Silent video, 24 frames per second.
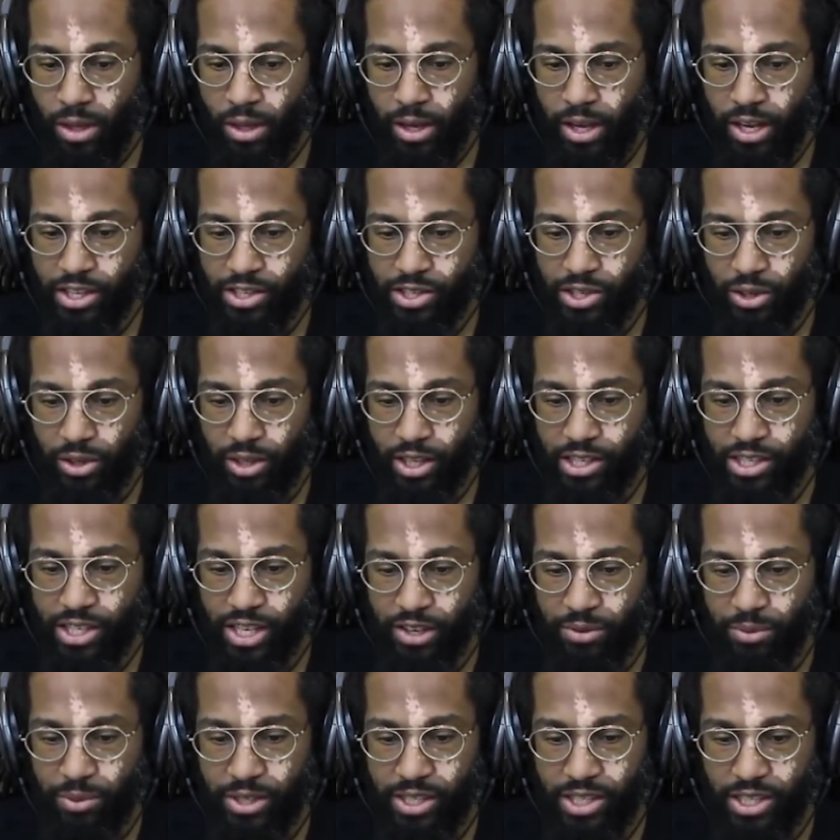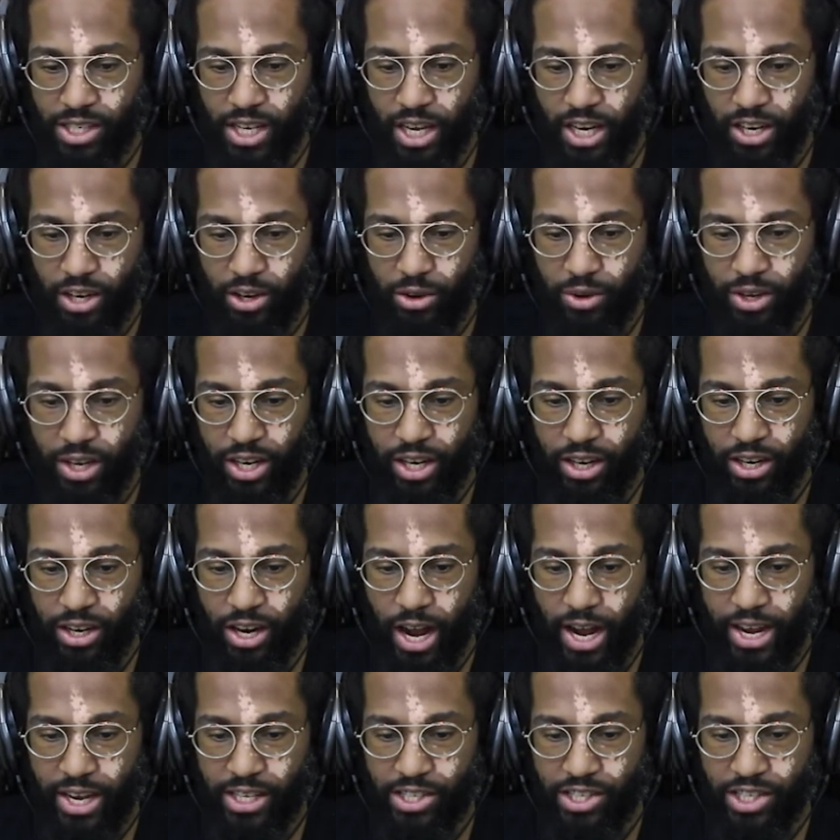And so let's say if we just kind of go here,
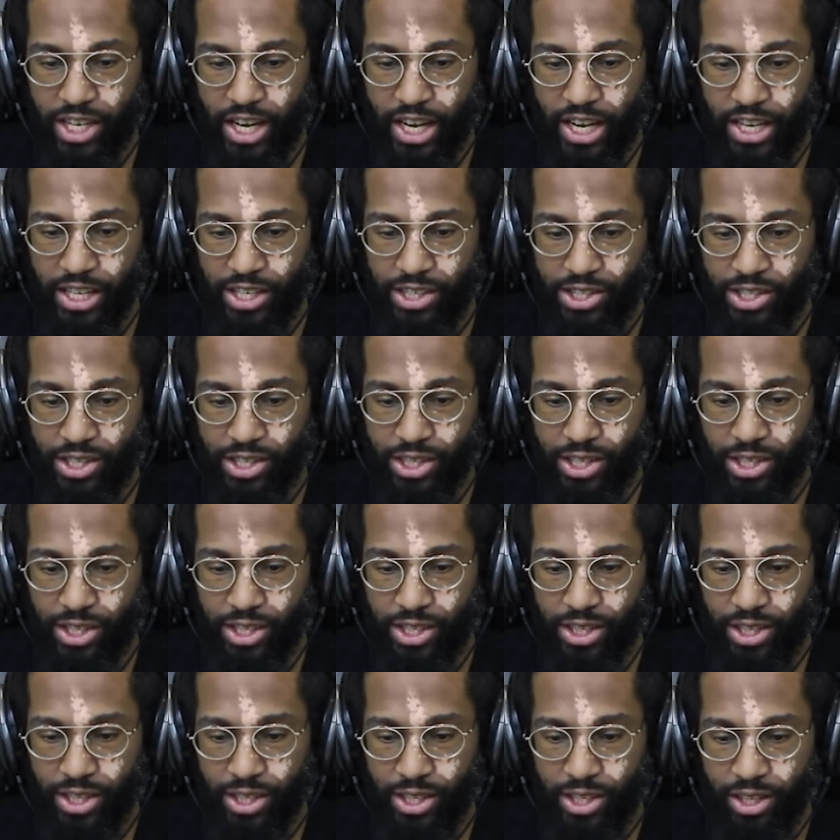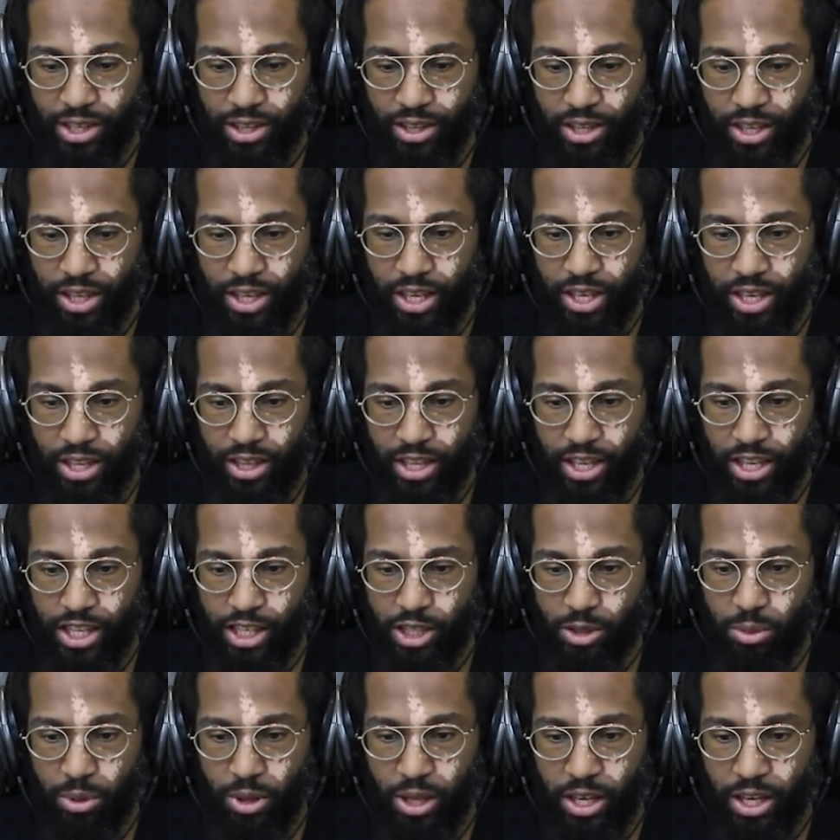I can change the kit that he's
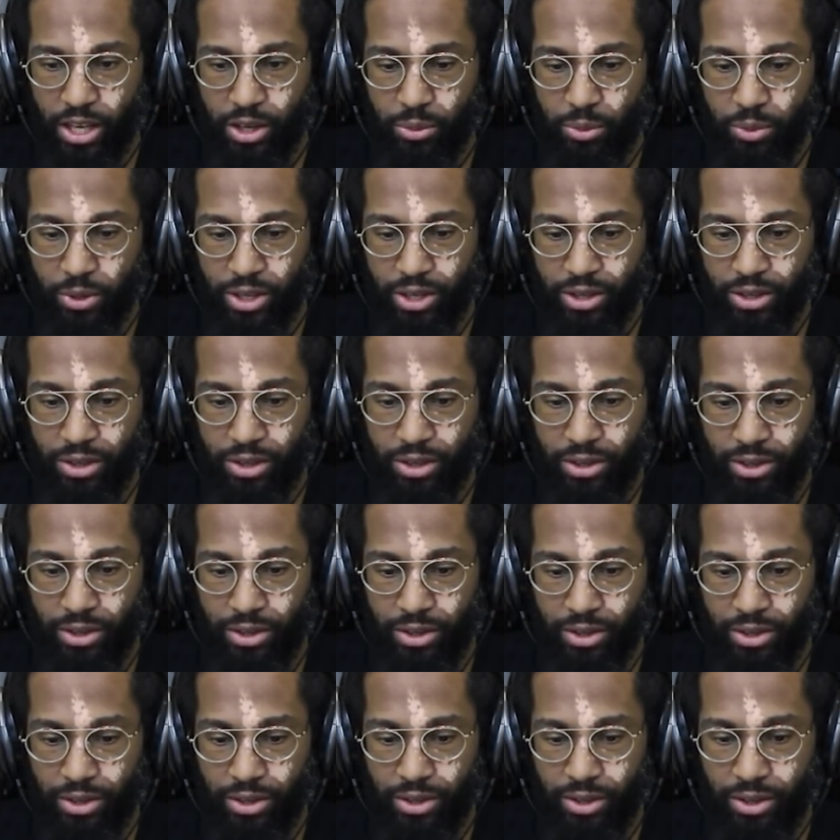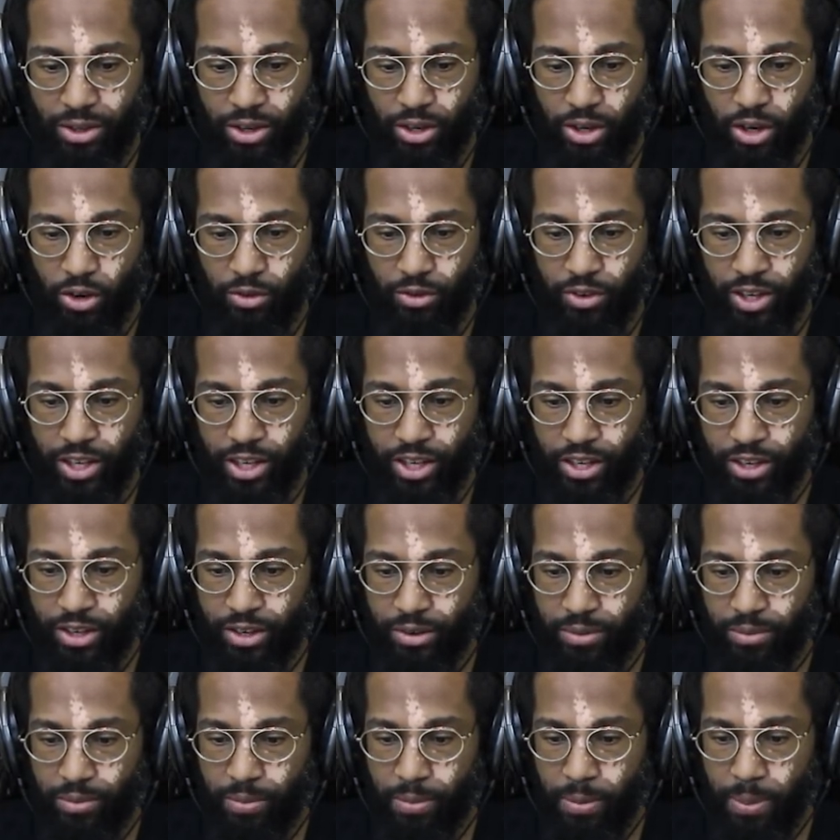playing with over here.
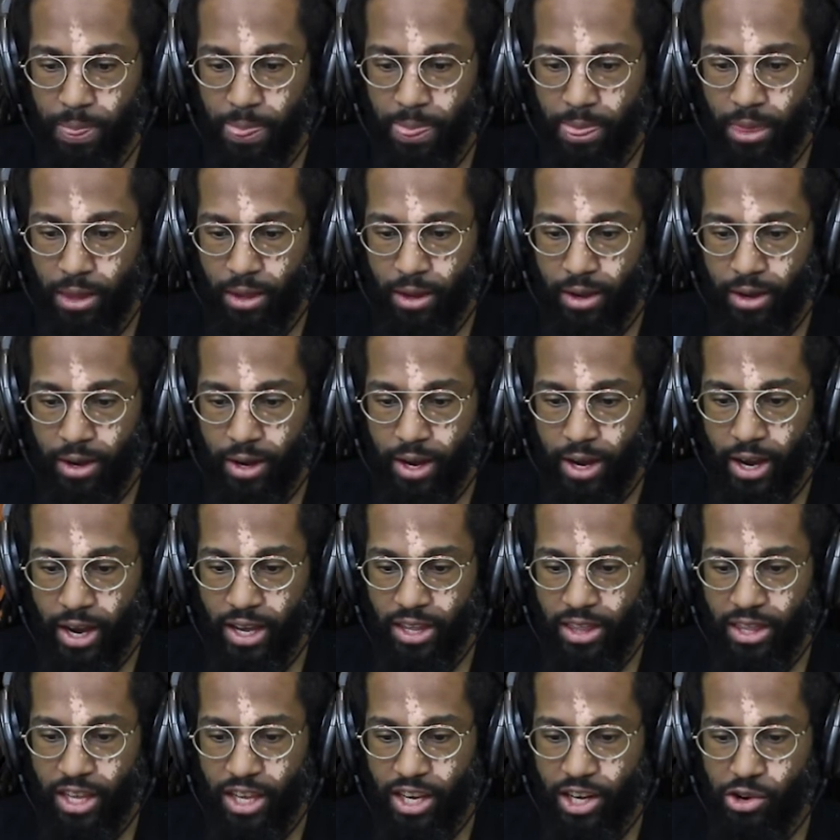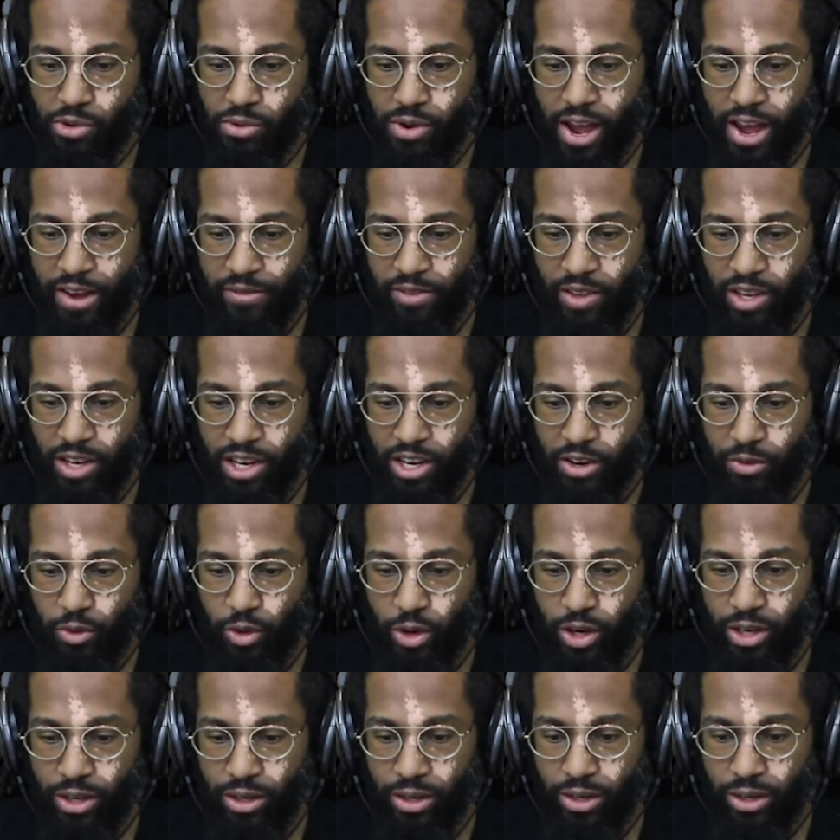And then you have the
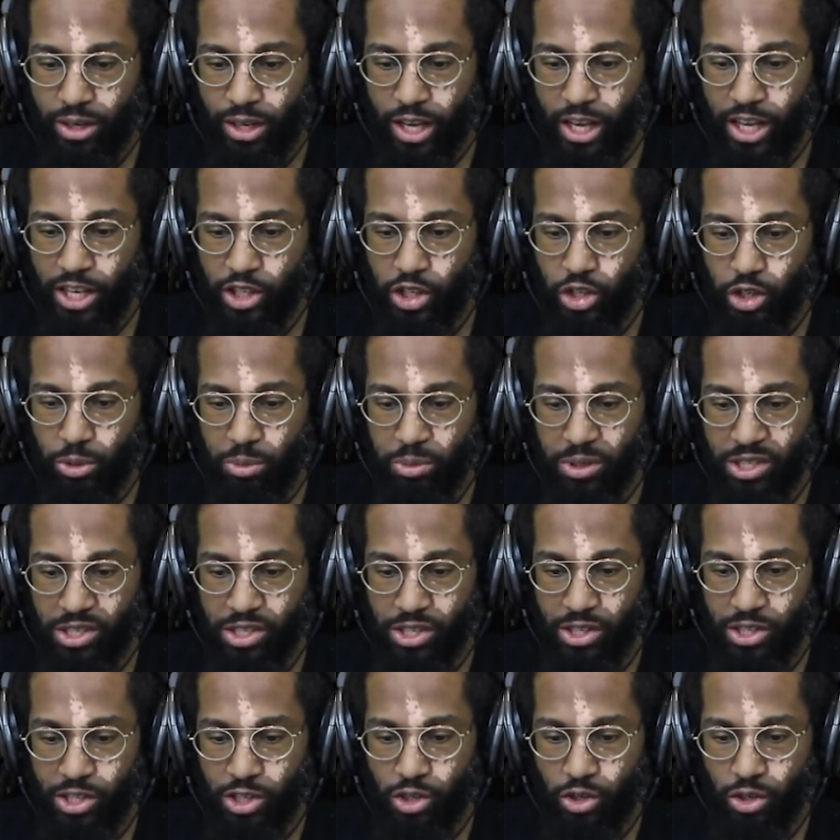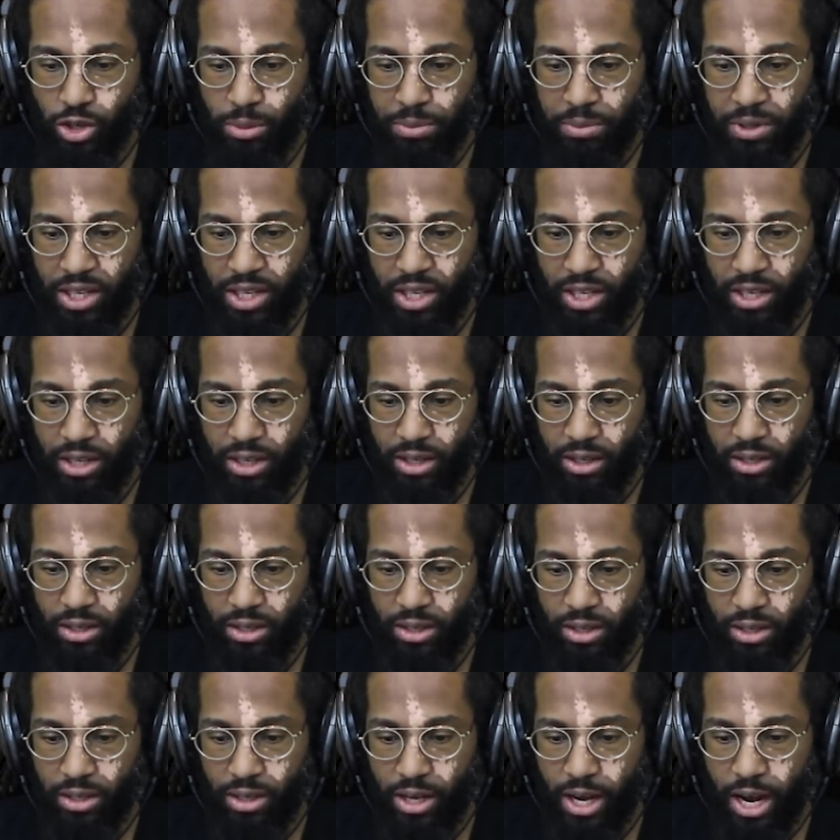different instruments of the drum kit
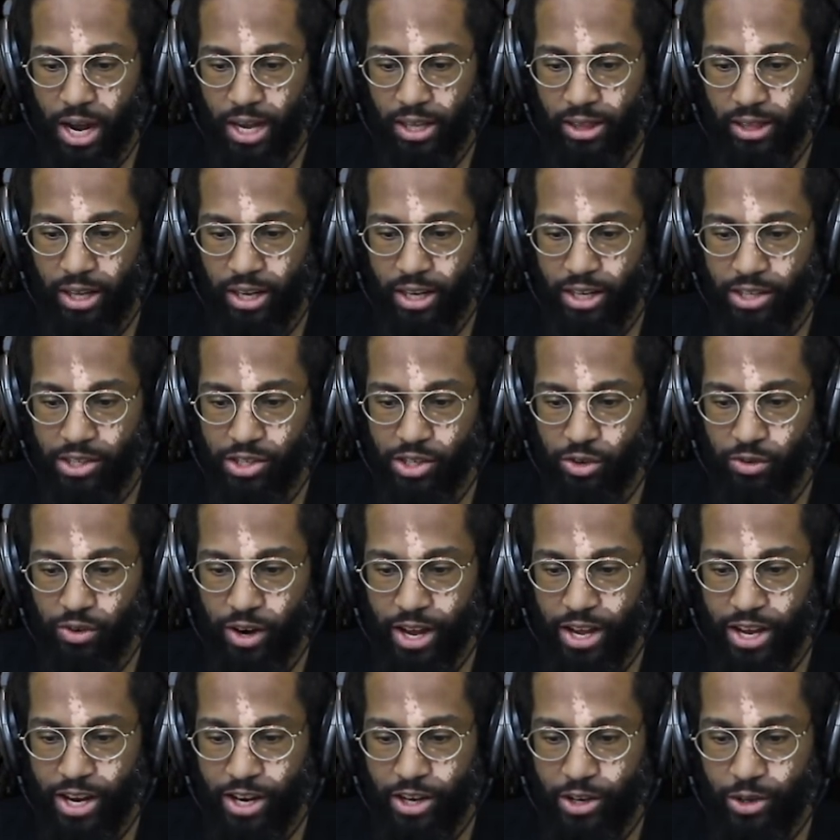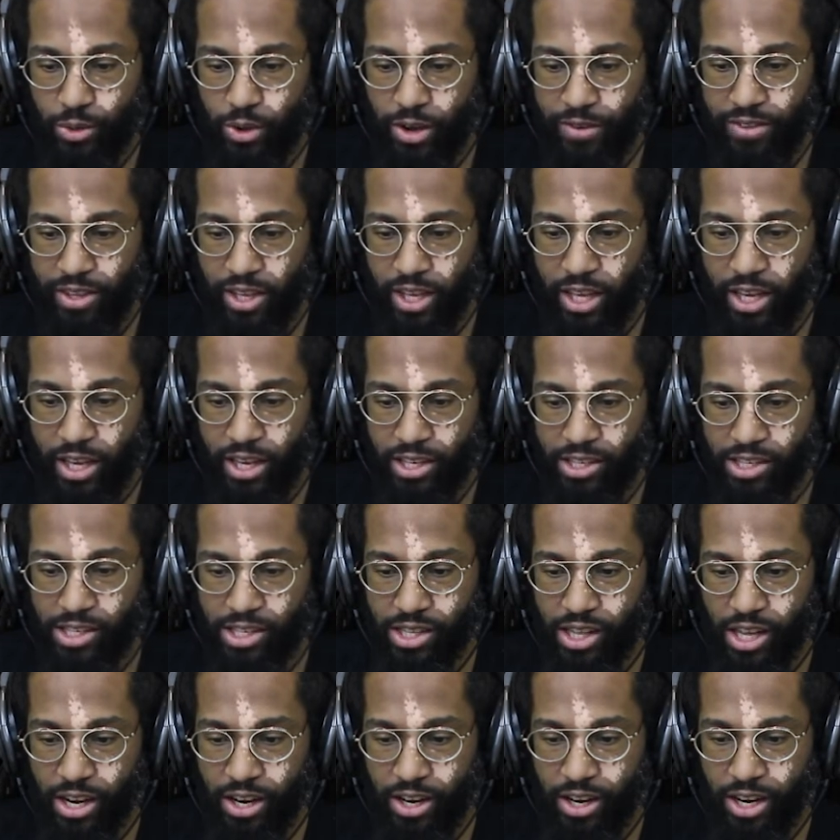highlighted. So right here you have the kick and
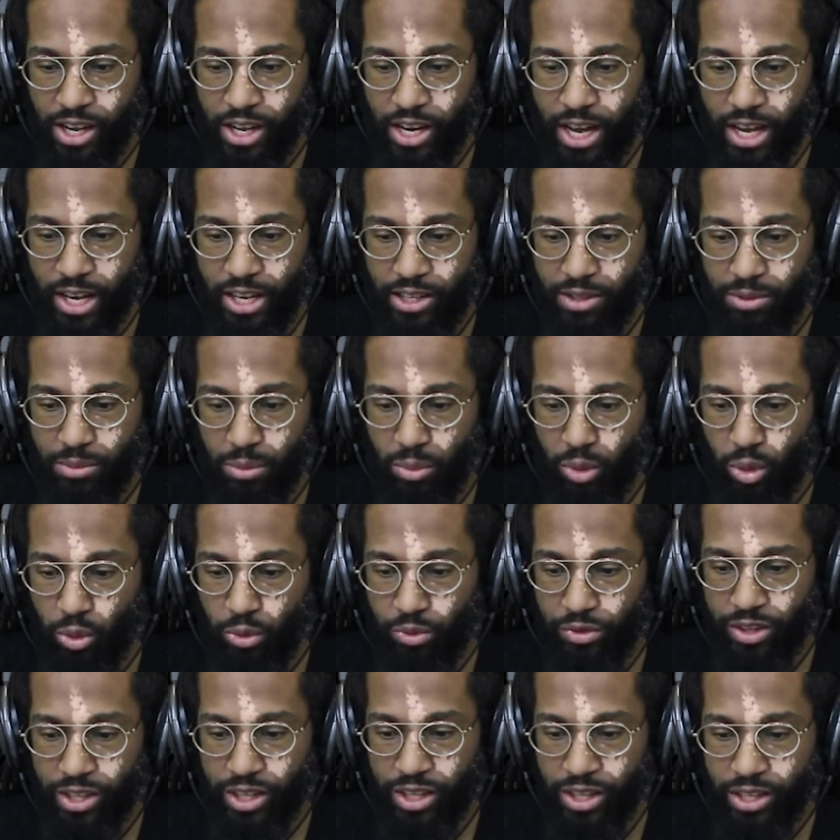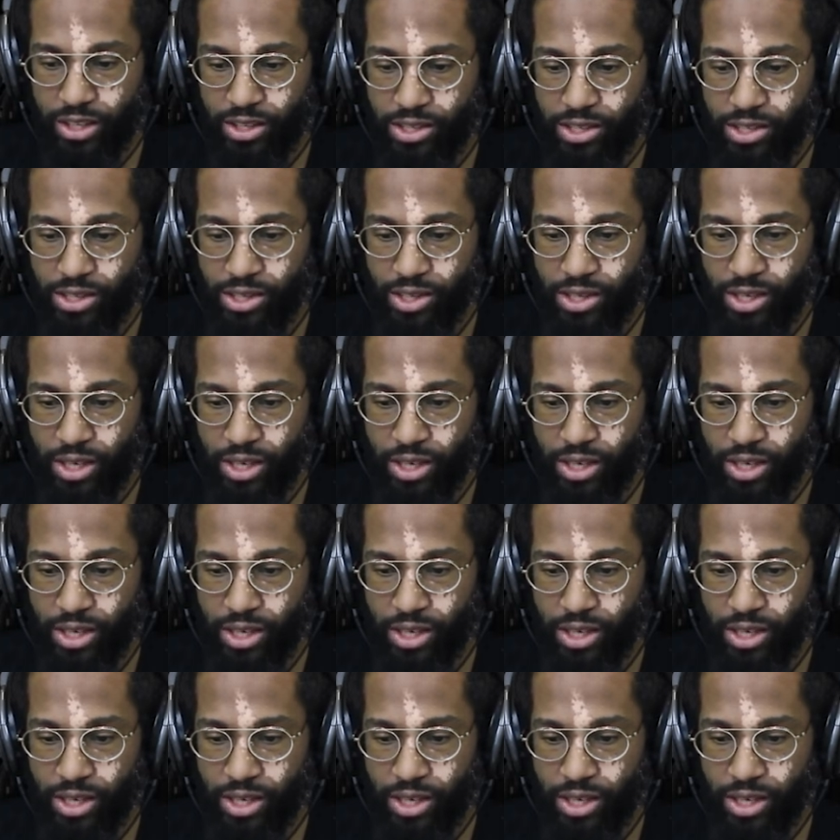snare, and I can move this,